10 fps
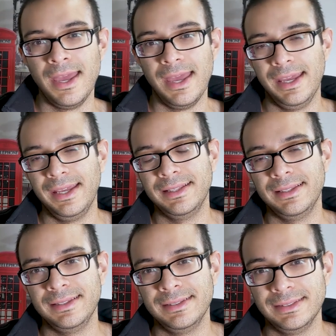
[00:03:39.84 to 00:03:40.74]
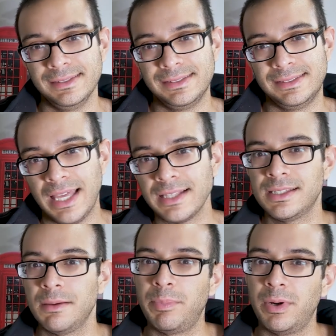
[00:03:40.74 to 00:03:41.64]
and that's
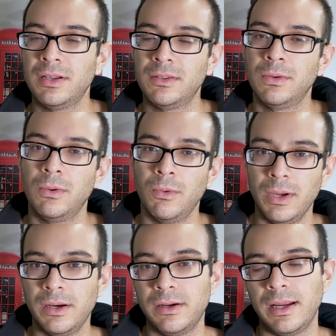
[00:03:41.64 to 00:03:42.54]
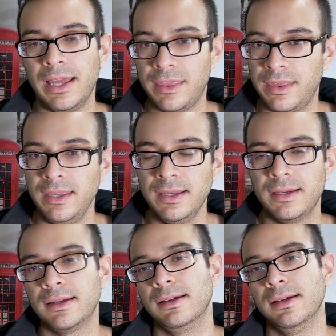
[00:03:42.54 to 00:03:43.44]
the part where i think
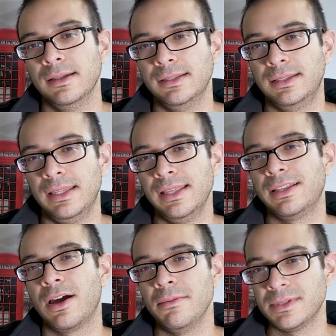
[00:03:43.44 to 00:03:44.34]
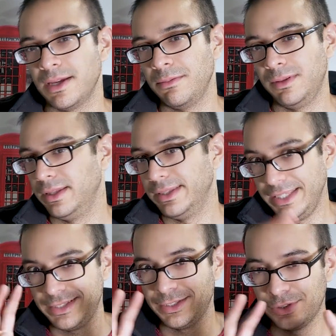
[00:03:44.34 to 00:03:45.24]
it comes up
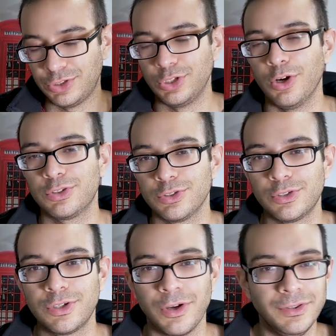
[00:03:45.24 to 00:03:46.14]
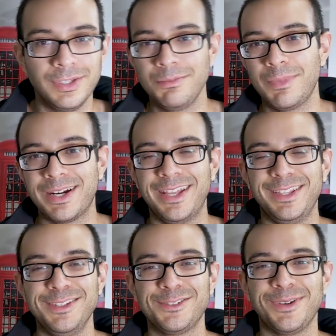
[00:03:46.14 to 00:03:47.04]
this doctor content
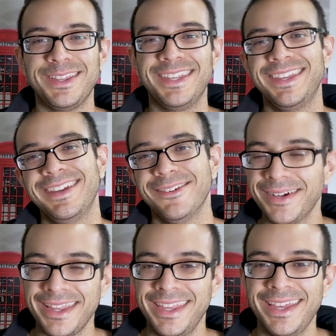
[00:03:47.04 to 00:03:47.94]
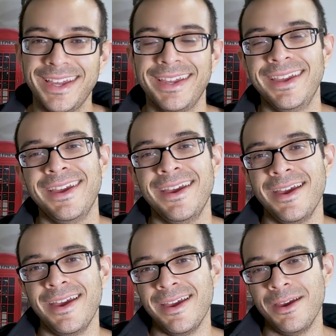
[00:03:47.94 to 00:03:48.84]
marketing strategy or idea
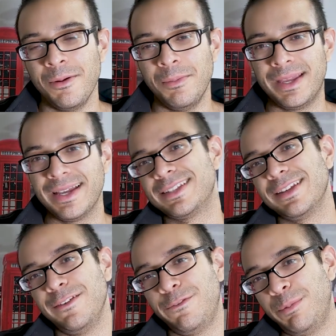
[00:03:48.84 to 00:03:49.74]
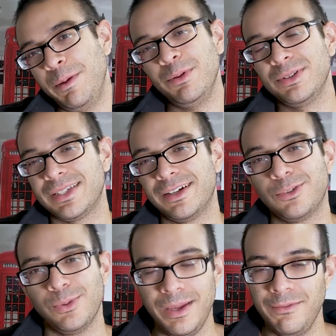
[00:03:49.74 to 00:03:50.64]
because if people start
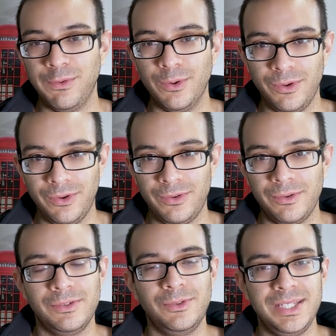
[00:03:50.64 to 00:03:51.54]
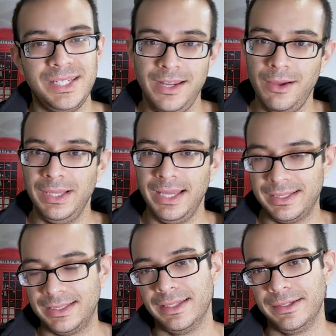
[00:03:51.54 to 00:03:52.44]
to aim for reaching out
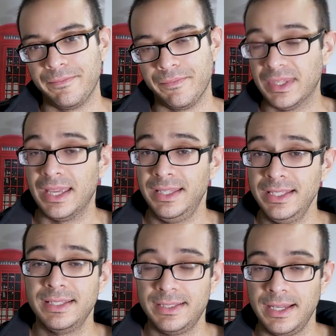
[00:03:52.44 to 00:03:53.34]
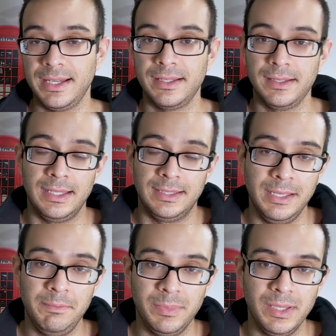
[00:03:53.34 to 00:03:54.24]
like this is a, a
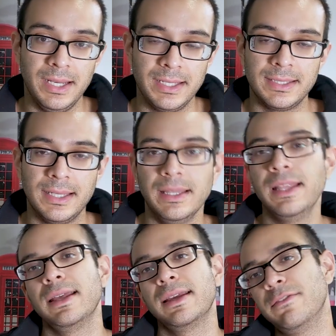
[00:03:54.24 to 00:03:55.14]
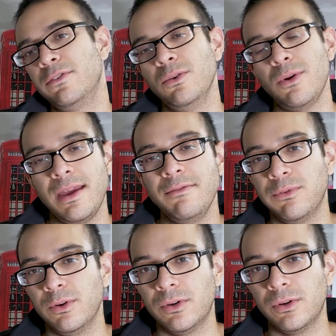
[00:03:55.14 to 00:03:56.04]
tip that i say that like, if you aim
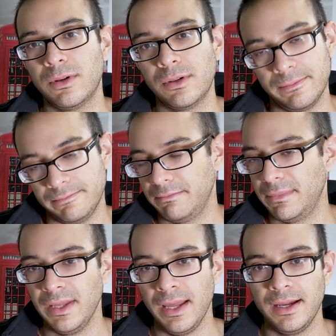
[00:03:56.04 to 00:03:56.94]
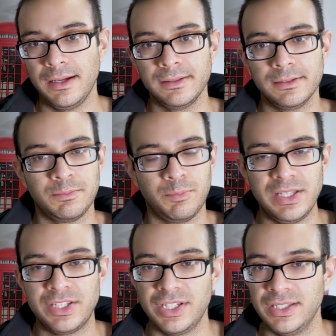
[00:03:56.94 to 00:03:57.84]
for uh,
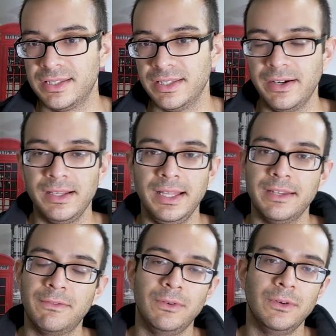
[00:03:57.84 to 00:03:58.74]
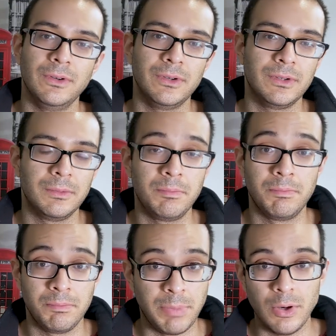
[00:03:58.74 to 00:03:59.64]
spreadsheets there are like for
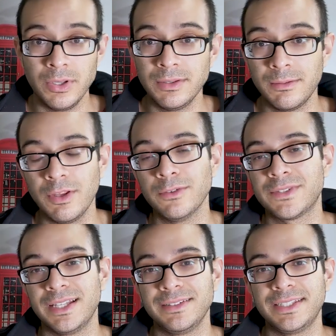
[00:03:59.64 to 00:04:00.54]
point of sale